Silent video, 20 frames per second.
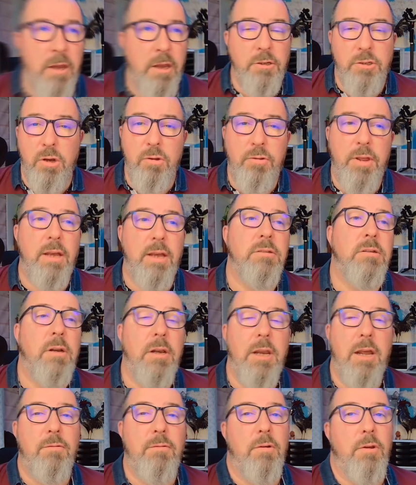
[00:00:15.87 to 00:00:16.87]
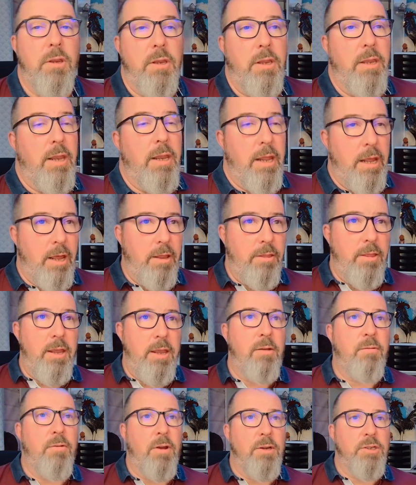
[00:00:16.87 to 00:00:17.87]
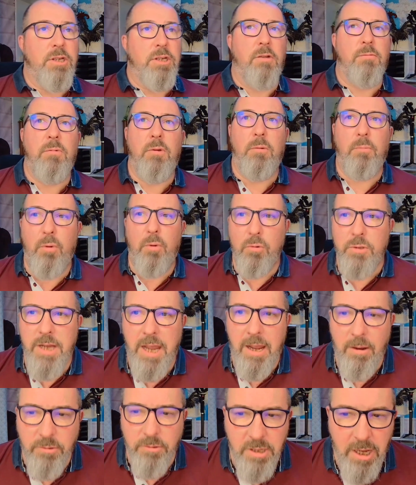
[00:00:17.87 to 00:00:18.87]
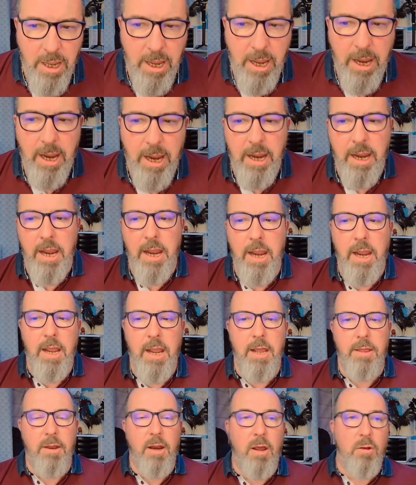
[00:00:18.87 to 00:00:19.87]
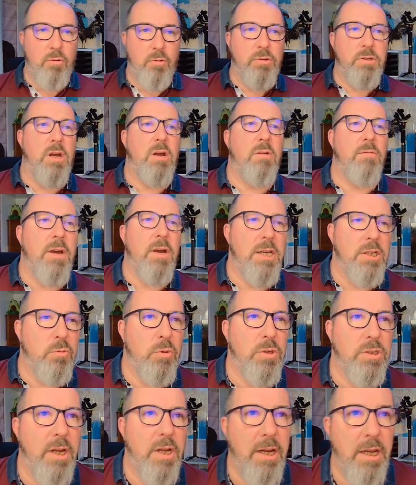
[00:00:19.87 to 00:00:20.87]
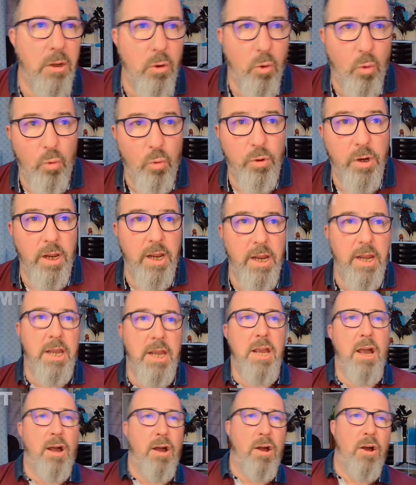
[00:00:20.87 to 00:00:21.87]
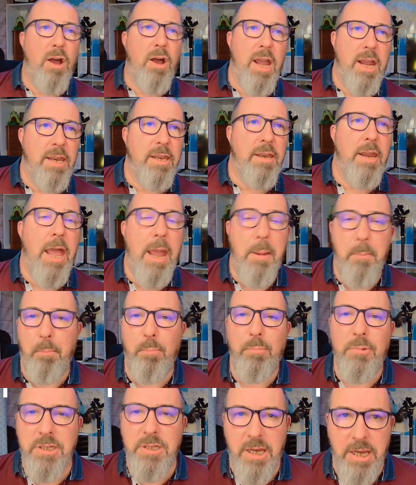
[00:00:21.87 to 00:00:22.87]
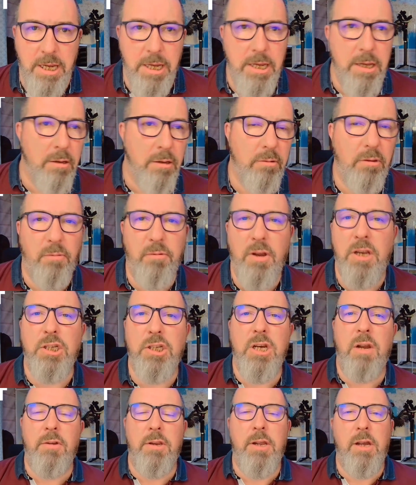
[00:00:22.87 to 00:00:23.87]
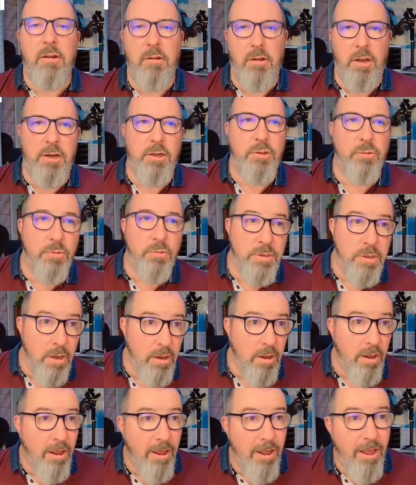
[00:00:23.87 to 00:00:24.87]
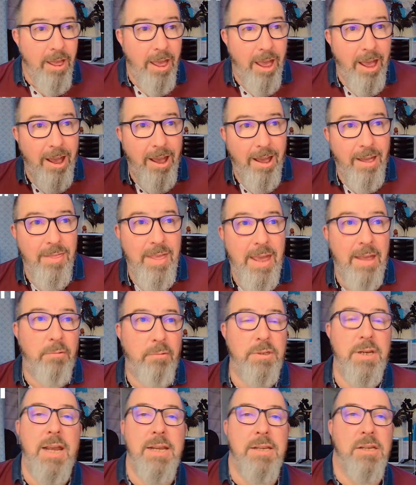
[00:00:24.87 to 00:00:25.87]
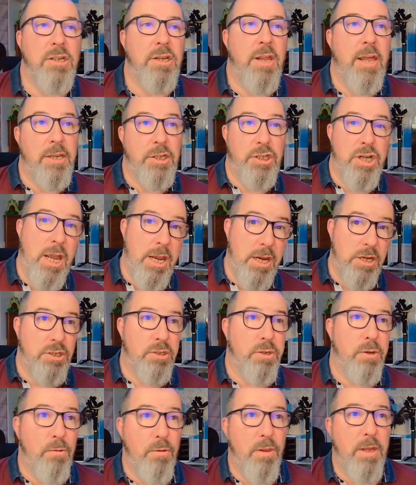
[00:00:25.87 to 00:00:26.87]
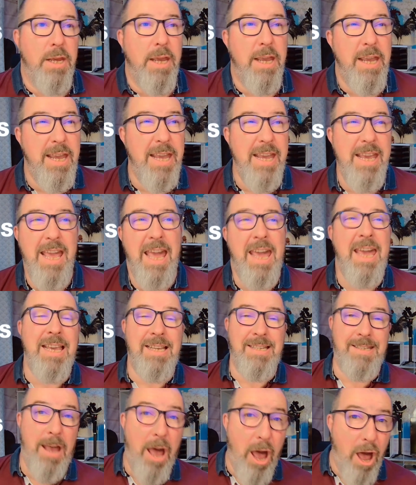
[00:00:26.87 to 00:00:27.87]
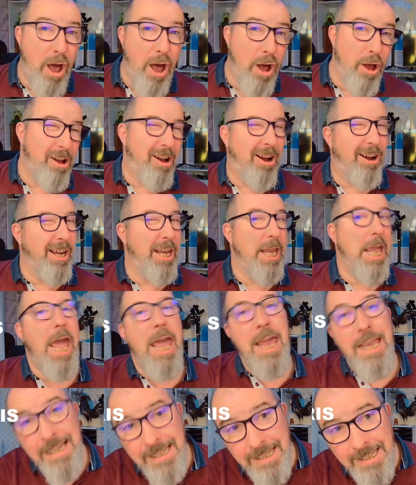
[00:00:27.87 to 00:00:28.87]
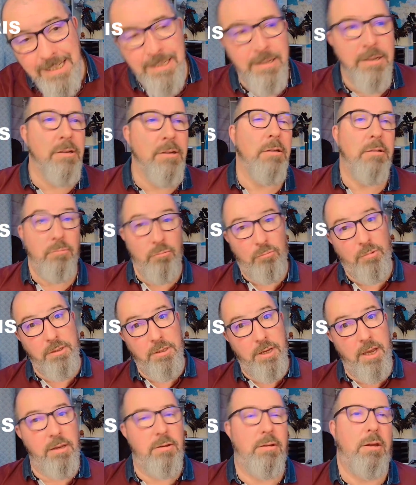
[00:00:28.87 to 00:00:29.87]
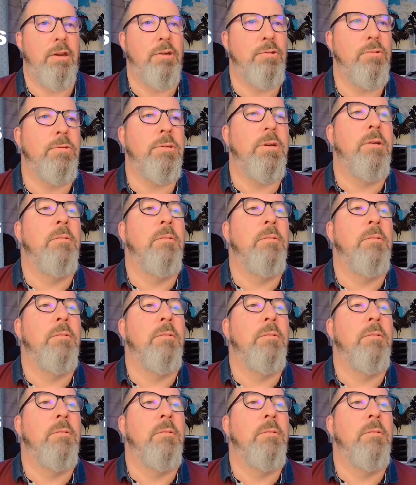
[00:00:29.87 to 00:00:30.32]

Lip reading: 2011, the French government brought out the local surveys, which they called ERNMT, and the French loving their initials. That was later then changed to the ESRIS, once again, initials.